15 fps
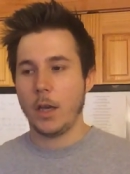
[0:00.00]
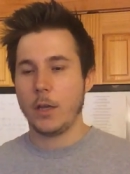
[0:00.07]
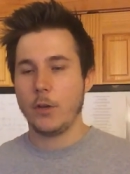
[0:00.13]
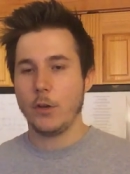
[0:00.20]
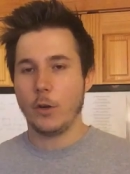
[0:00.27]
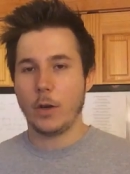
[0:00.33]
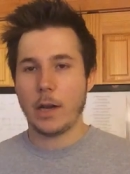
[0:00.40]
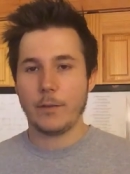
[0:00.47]
and
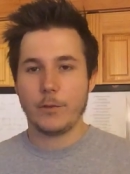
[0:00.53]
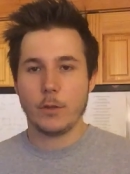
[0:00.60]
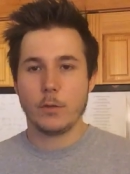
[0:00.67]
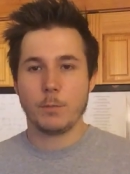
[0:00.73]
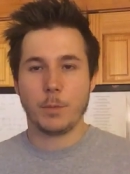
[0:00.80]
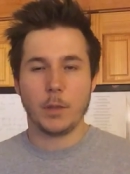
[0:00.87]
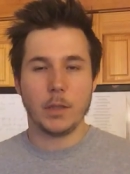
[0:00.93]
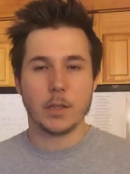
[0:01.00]
you don't have to
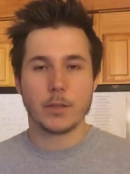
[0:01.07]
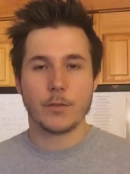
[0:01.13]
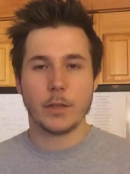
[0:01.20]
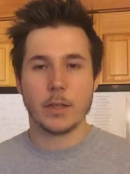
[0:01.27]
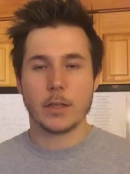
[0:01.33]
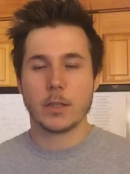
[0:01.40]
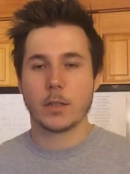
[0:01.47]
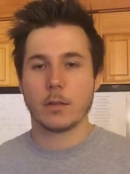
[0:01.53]
use bullets for
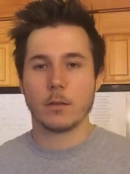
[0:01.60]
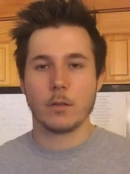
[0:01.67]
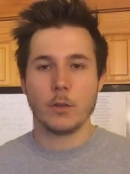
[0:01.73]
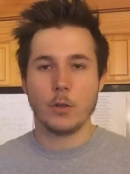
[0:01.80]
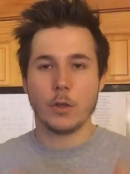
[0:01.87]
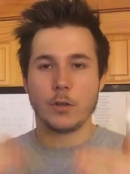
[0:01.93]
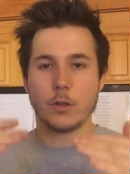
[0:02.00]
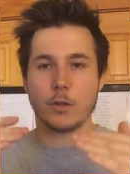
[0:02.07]
this,
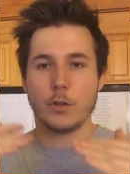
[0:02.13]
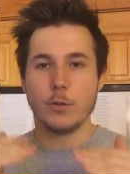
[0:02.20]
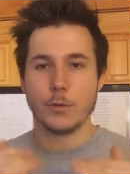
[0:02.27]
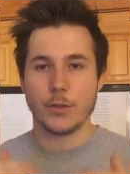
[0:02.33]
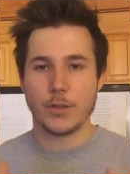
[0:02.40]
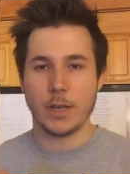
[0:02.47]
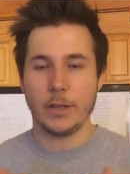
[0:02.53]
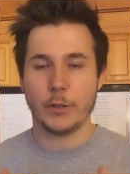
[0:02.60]
you can just
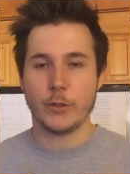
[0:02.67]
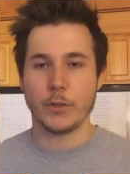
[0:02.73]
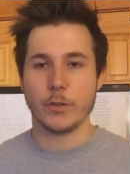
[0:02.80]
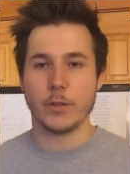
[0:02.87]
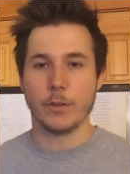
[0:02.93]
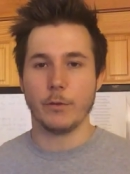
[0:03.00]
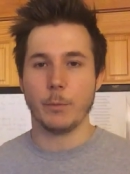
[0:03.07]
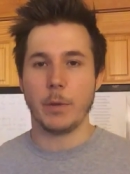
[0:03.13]
use
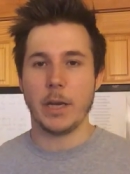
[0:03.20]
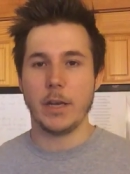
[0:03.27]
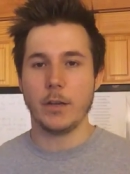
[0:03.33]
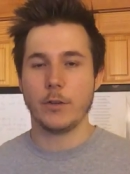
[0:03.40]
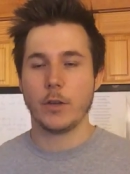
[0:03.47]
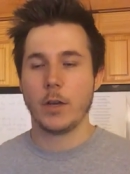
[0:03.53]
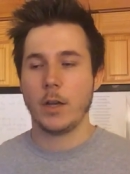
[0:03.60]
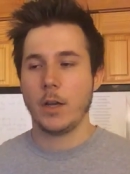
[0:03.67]
sections of the
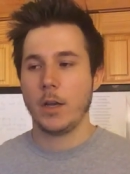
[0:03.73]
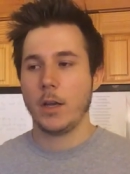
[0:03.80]
page.